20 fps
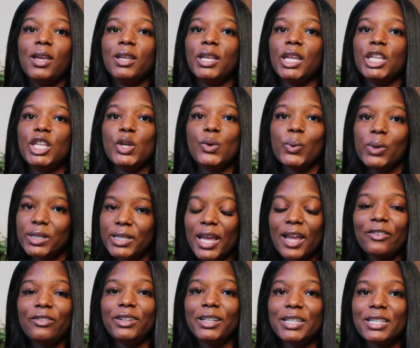then you will
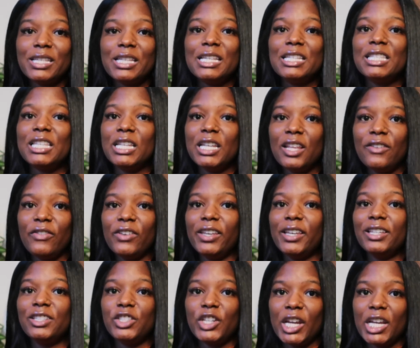definitely see
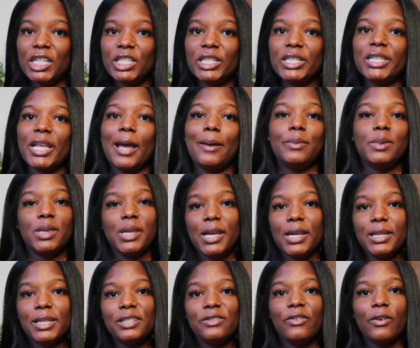significant changes. I'm
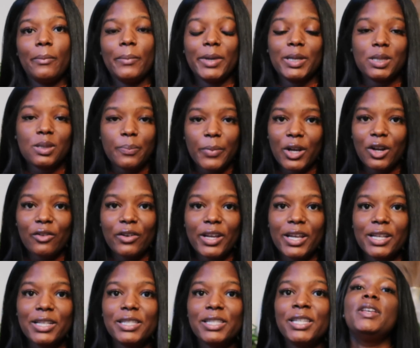saying this from
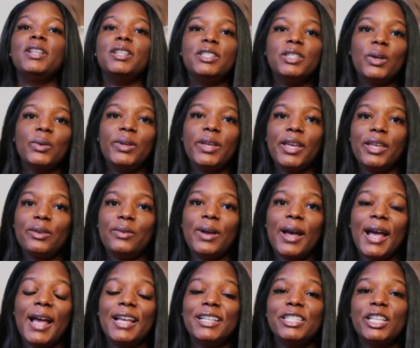experience. So yeah, you
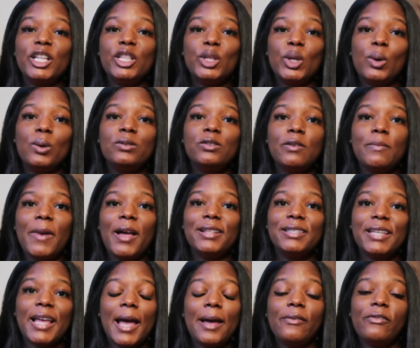guys, those are my
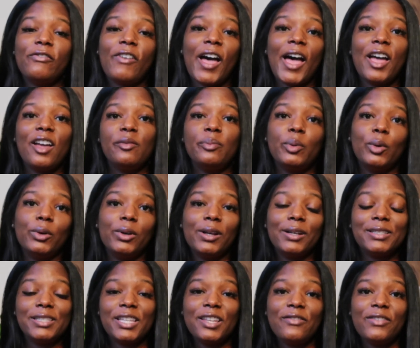top 5
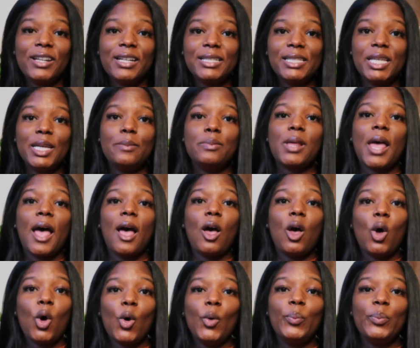productivity tips. I
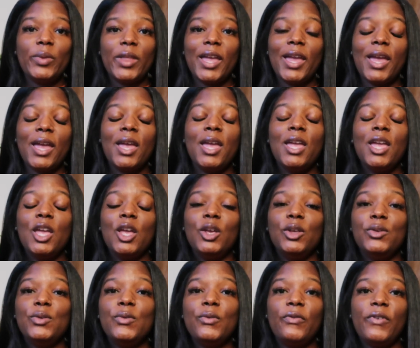hope that
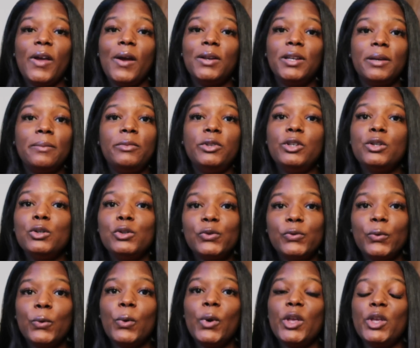you found them
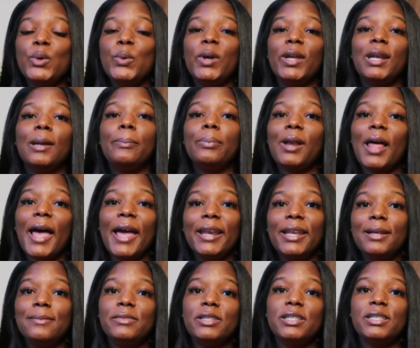useful and you can apply
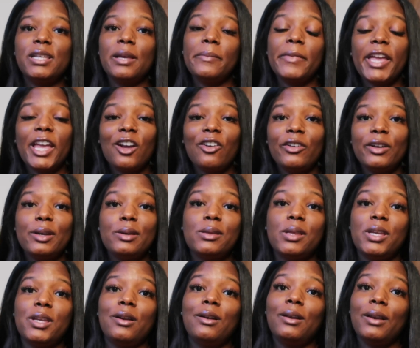them to some areas
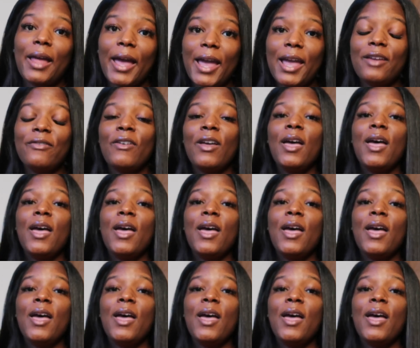in your life.